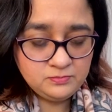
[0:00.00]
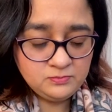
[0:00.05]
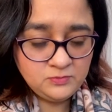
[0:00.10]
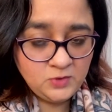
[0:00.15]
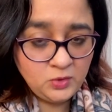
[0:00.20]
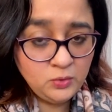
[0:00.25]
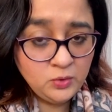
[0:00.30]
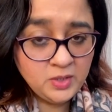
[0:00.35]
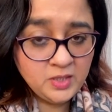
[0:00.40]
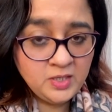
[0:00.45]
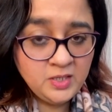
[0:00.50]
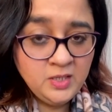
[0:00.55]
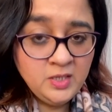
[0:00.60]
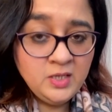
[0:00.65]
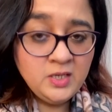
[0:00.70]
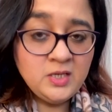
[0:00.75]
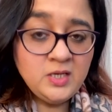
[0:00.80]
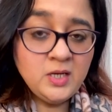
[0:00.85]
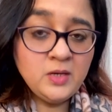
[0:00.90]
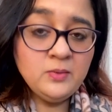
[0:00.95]
Okay,
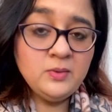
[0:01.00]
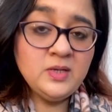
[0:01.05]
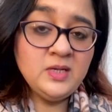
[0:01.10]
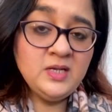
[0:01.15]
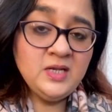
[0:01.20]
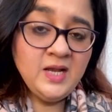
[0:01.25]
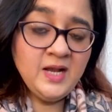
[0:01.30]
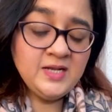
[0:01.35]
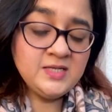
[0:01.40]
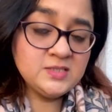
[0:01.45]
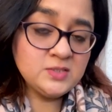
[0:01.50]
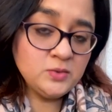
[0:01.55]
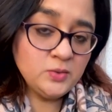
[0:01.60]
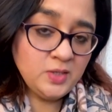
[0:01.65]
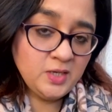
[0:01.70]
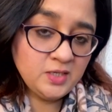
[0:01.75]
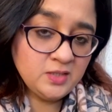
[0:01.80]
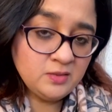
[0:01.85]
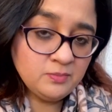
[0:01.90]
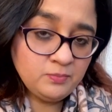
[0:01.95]
now let's
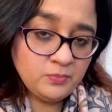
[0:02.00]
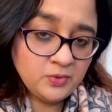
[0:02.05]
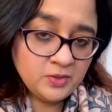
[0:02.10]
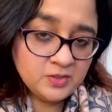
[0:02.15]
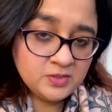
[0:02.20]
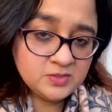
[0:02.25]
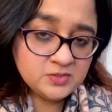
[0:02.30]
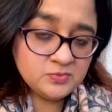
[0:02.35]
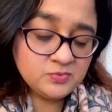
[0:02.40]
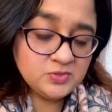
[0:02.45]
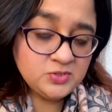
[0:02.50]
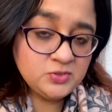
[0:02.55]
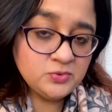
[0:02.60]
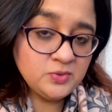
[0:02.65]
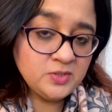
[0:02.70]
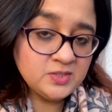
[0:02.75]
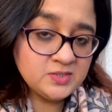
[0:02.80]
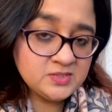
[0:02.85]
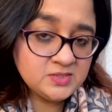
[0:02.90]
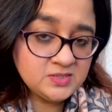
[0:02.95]
look at the points which you
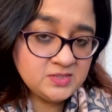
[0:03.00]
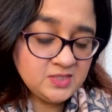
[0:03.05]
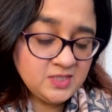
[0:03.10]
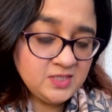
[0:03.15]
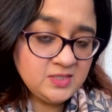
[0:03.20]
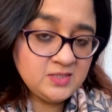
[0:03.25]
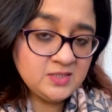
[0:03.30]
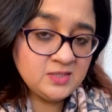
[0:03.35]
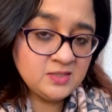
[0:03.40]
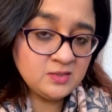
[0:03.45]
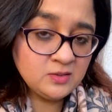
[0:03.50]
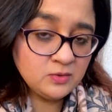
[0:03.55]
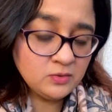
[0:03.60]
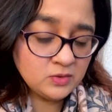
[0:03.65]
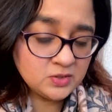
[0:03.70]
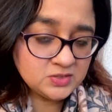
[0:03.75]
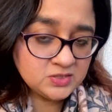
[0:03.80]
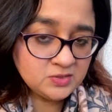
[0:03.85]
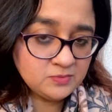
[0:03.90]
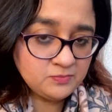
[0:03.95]
can state in the
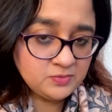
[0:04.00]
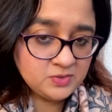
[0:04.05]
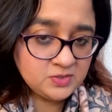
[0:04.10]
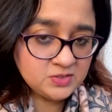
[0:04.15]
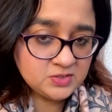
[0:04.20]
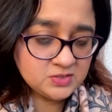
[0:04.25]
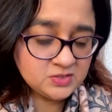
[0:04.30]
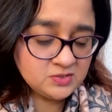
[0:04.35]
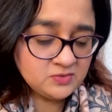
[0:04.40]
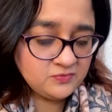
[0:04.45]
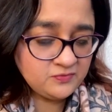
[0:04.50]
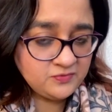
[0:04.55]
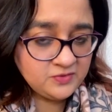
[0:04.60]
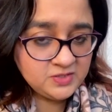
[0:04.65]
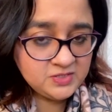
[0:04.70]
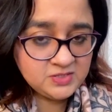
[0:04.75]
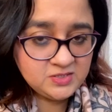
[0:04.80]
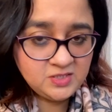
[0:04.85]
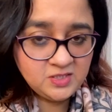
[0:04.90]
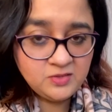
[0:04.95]
quashing petition. The
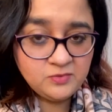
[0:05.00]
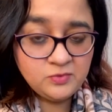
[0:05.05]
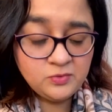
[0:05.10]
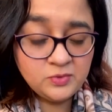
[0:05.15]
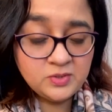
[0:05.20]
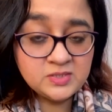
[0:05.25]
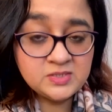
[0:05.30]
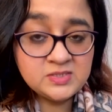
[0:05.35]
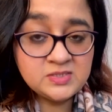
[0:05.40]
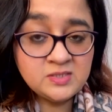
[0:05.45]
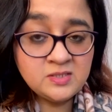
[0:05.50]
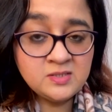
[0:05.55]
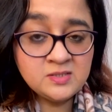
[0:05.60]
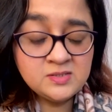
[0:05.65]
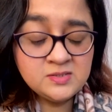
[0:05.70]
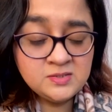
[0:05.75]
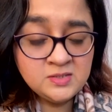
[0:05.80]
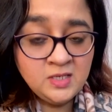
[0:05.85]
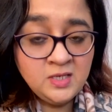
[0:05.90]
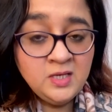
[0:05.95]
first thing you can say
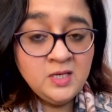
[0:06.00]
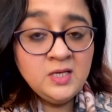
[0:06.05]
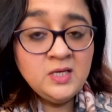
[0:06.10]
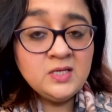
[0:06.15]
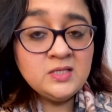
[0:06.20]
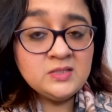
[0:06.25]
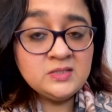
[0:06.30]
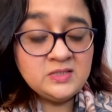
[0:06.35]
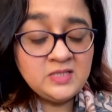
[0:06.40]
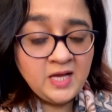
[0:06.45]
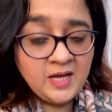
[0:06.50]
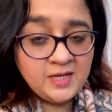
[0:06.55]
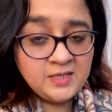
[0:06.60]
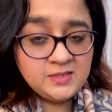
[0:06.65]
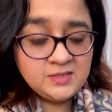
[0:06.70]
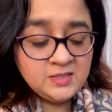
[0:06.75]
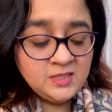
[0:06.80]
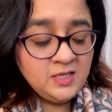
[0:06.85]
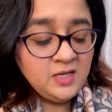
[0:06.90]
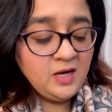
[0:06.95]
is
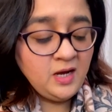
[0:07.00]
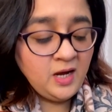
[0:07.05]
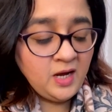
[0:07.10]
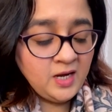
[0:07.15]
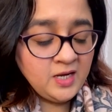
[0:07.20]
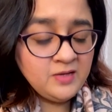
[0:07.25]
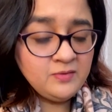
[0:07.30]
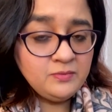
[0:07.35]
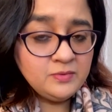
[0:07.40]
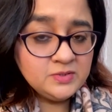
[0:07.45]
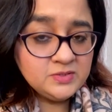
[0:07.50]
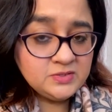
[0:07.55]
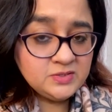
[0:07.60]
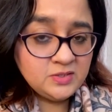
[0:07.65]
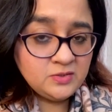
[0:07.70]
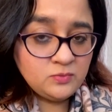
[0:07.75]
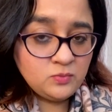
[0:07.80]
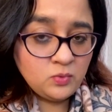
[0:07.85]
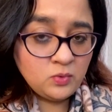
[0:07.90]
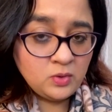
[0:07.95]
that I was
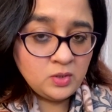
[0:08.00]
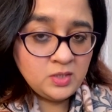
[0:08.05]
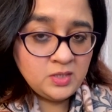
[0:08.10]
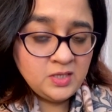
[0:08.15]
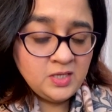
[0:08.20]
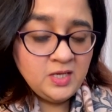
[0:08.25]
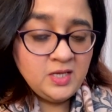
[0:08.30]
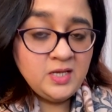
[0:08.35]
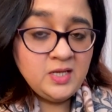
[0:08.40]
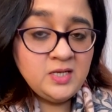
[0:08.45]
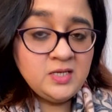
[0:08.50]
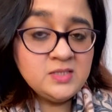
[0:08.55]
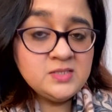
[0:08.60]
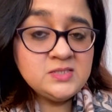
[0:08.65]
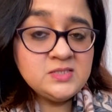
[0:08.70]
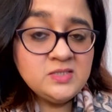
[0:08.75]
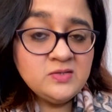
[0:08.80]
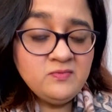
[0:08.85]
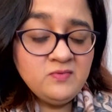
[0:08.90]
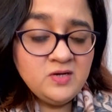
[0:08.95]
involved in a
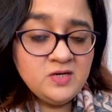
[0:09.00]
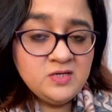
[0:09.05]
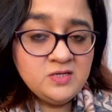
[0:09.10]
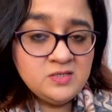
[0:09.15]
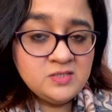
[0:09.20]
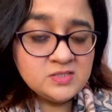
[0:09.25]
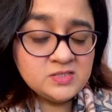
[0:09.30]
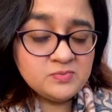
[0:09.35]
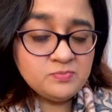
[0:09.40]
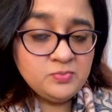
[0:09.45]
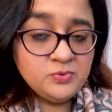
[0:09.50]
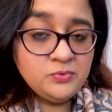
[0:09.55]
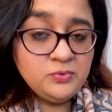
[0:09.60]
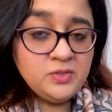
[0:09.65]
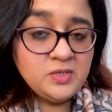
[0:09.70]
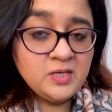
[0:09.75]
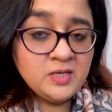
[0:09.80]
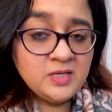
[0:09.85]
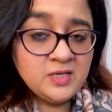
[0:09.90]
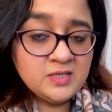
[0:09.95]
civil
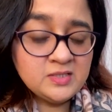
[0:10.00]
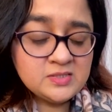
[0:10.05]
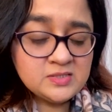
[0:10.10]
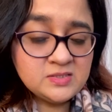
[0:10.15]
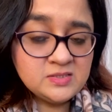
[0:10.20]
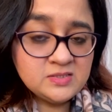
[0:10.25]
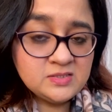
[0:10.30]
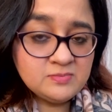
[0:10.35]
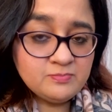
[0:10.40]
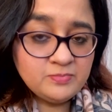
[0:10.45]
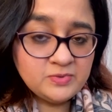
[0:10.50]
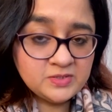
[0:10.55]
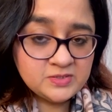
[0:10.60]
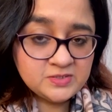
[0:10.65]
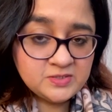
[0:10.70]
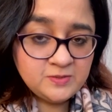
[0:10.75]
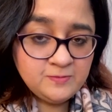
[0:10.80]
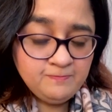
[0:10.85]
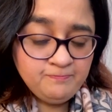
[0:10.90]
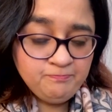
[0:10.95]
dispute against this
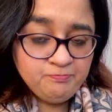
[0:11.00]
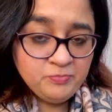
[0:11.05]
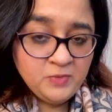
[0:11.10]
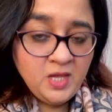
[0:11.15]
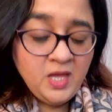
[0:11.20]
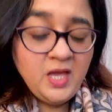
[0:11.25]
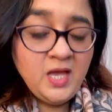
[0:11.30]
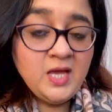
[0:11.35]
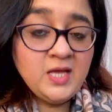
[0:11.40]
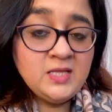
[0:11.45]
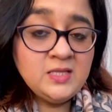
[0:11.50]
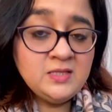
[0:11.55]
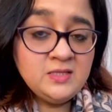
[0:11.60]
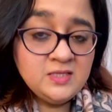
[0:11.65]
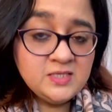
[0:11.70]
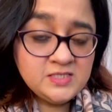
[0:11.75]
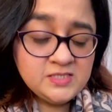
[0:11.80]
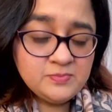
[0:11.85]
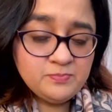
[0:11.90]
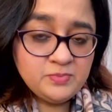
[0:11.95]
person, and
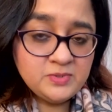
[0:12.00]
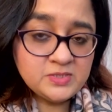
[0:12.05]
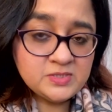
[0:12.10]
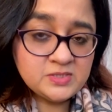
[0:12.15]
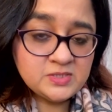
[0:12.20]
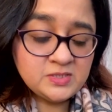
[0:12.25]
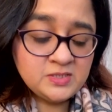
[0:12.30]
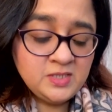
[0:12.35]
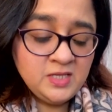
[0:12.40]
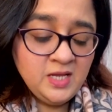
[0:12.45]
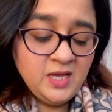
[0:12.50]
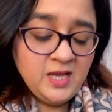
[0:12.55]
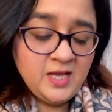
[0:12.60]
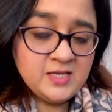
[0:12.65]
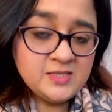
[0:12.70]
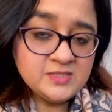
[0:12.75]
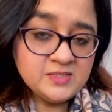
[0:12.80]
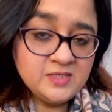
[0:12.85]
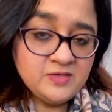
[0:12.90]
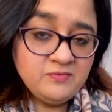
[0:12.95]
this person
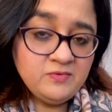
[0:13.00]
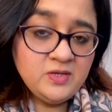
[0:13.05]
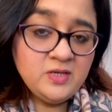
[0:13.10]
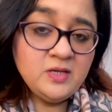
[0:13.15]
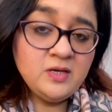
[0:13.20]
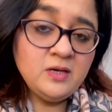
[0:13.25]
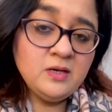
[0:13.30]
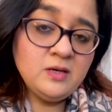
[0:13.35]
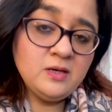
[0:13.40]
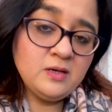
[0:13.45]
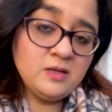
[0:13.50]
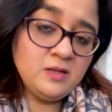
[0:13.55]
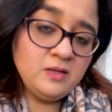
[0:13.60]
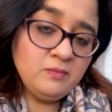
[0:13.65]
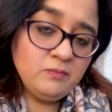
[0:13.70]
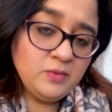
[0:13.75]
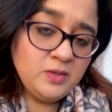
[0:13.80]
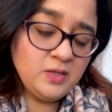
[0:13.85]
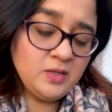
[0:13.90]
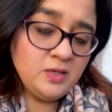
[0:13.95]
has given a
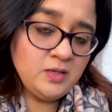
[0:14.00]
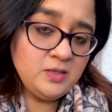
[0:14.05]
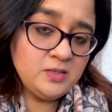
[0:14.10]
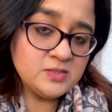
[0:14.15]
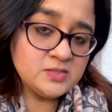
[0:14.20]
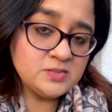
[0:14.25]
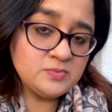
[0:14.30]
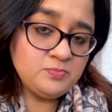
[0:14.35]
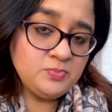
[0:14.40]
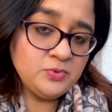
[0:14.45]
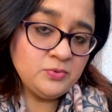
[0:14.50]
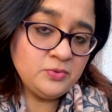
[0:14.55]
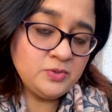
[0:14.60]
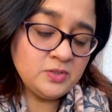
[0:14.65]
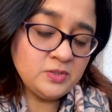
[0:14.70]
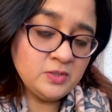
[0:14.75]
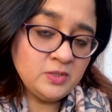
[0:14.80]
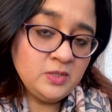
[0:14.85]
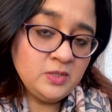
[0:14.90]
criminal dispute,